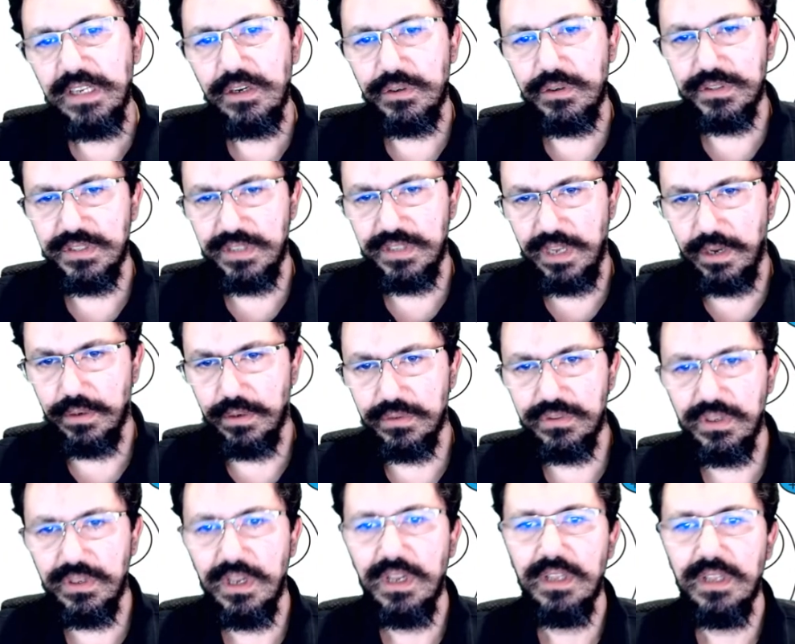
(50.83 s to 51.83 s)
our
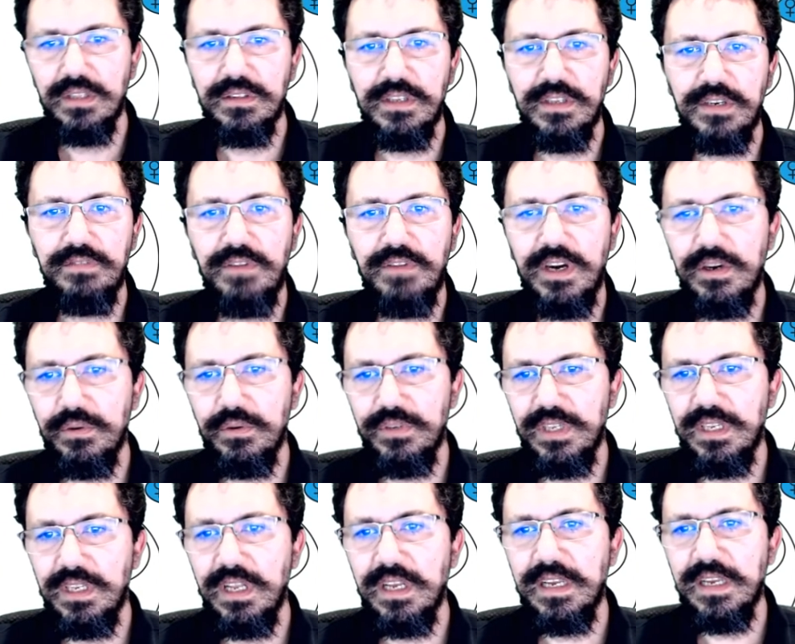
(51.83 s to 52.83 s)
cells, their viral
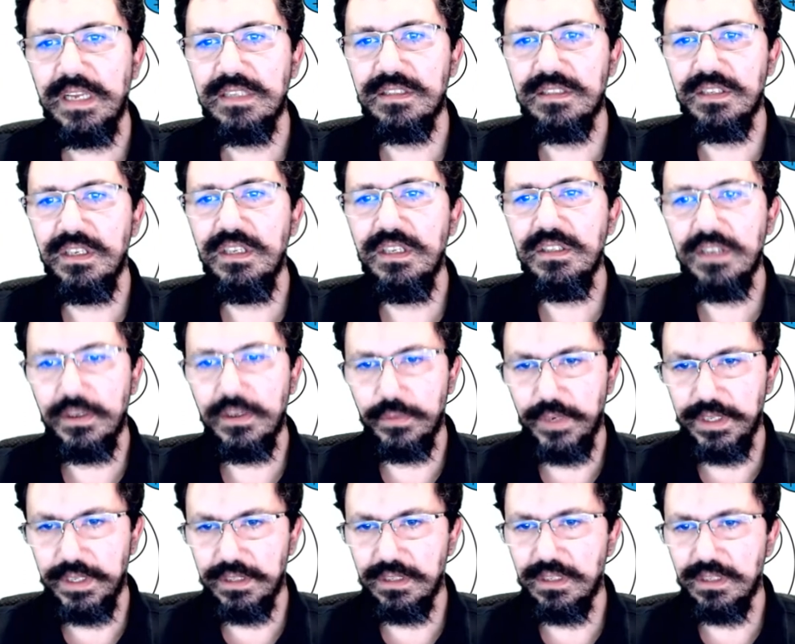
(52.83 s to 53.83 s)
DNA gets
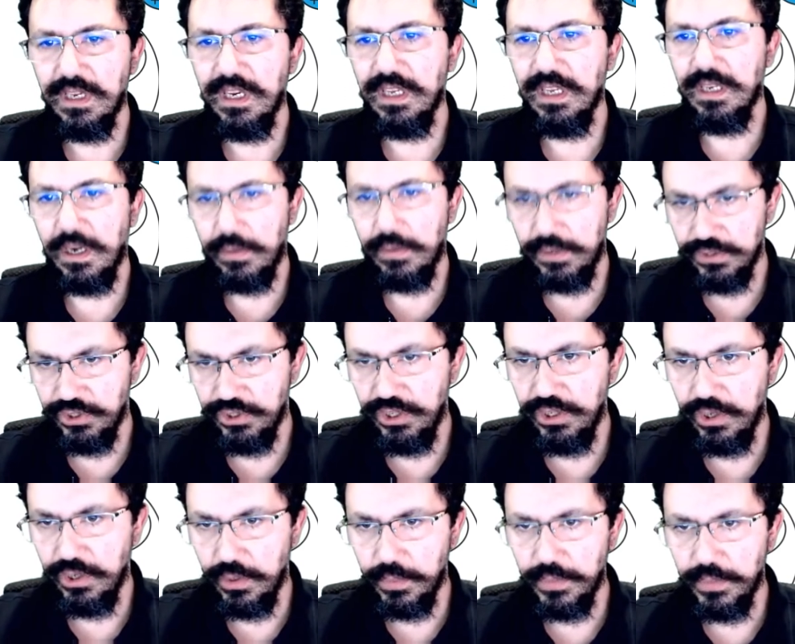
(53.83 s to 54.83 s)
integrated in our
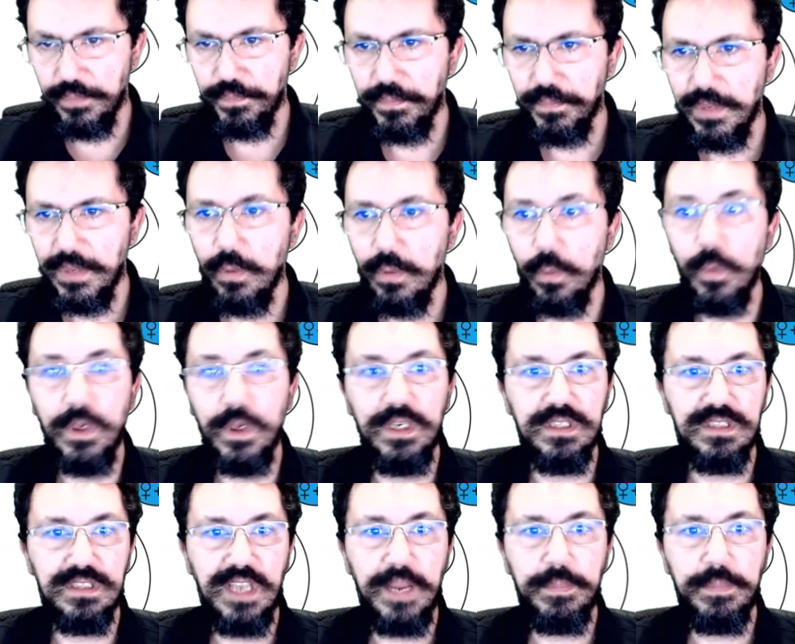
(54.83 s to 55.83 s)
genome. When
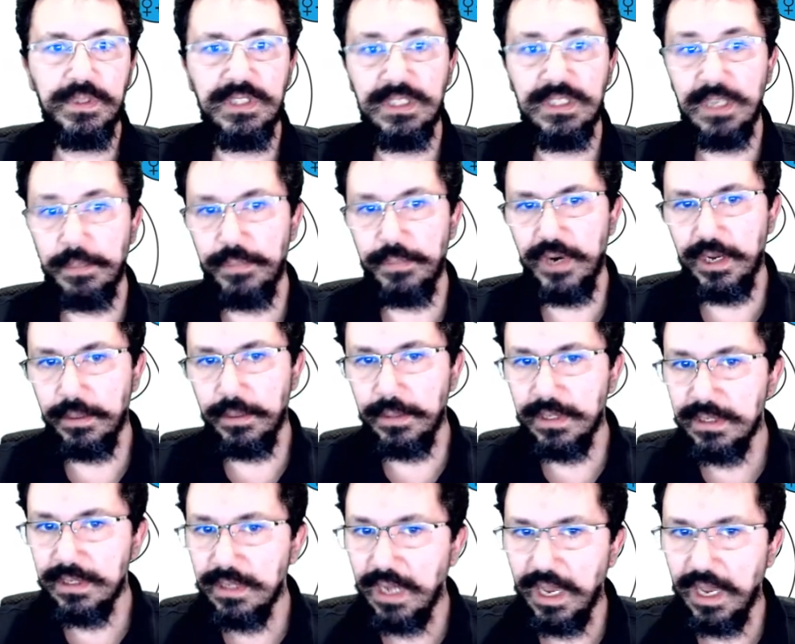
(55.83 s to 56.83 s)
this happens in a
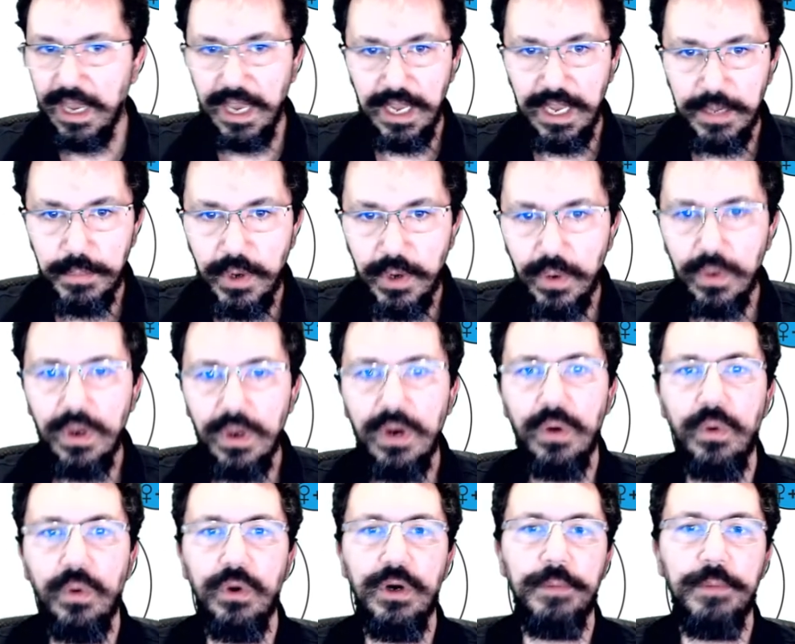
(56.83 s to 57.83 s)
pregnant animal
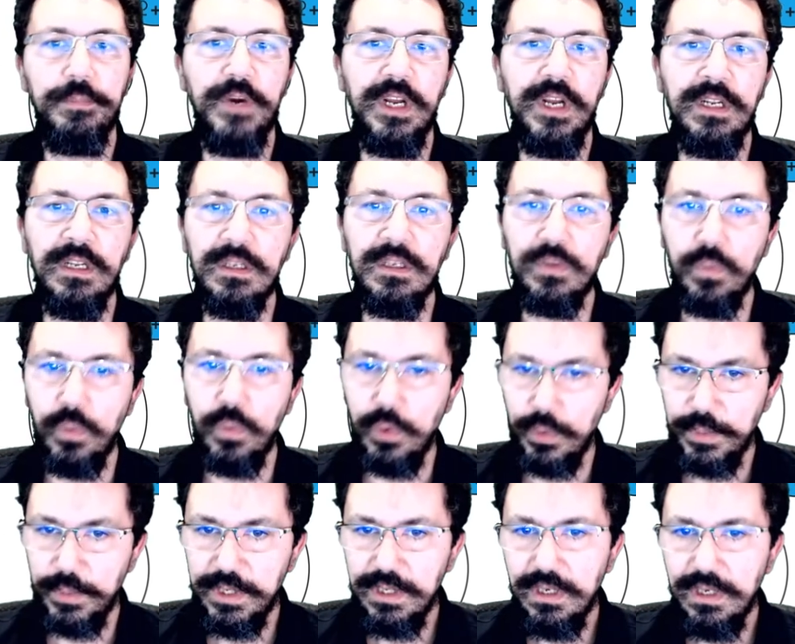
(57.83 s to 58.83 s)
or a pregnant
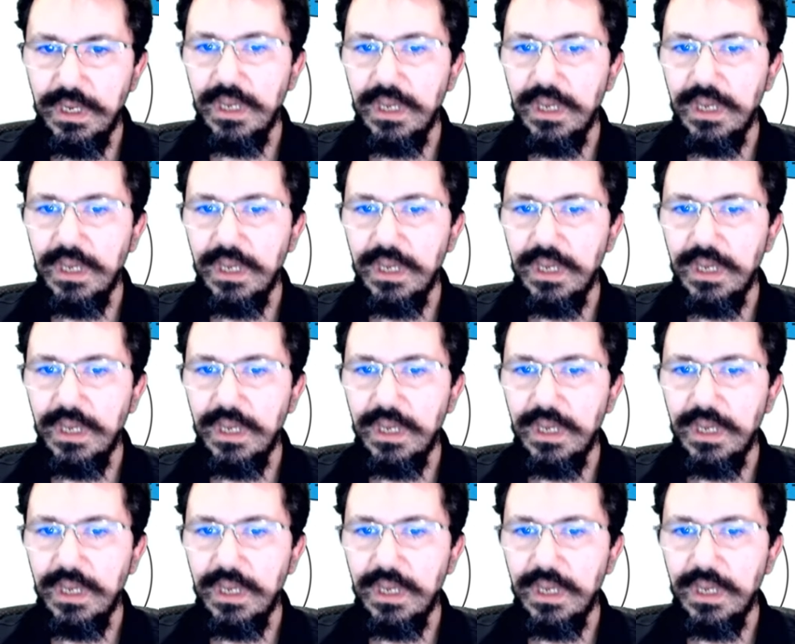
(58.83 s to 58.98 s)
woman,